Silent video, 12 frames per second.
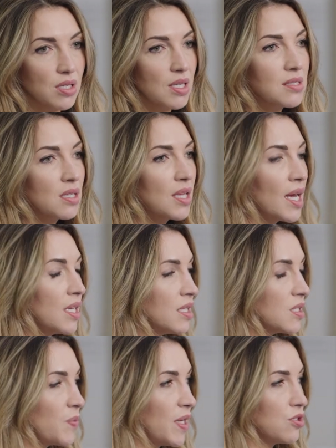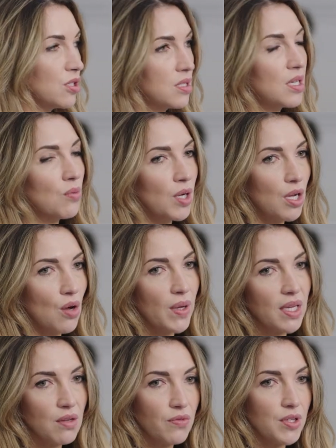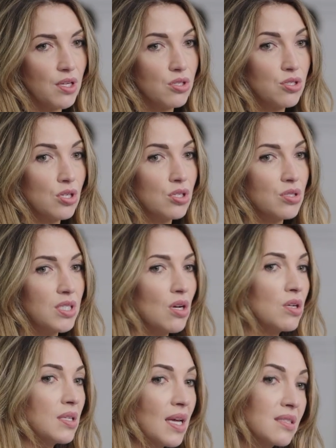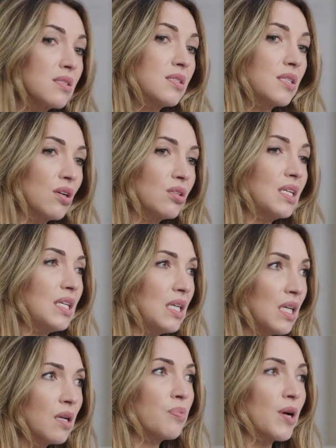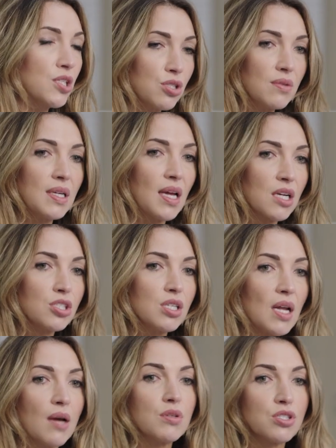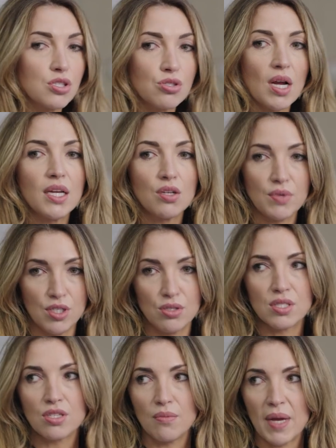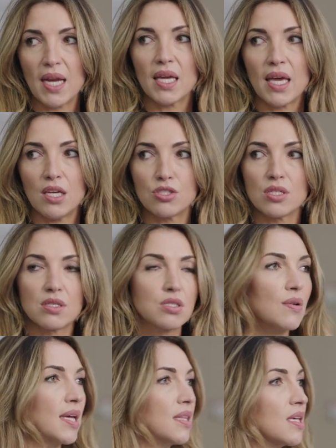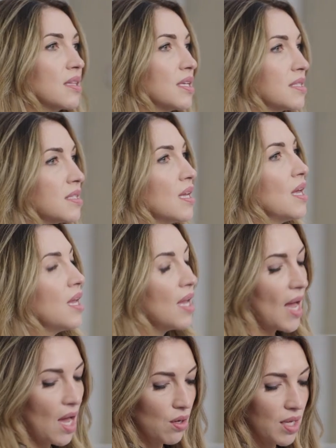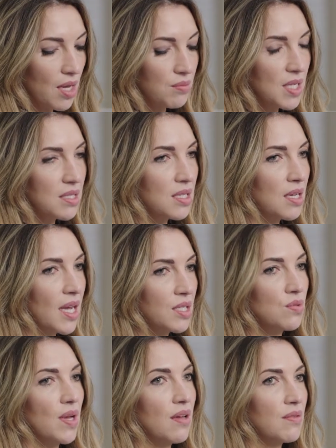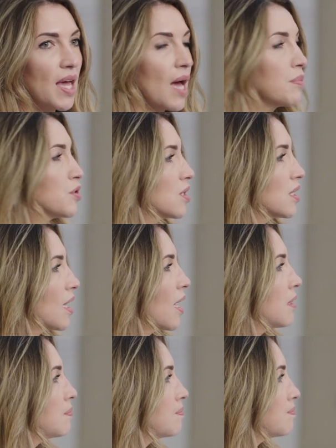Because a lot of these patients that were going in for their surgery don't necessarily need a pressure reduction. I was just trying to reduce their medication. So I think just outcome does a nice way of capturing that.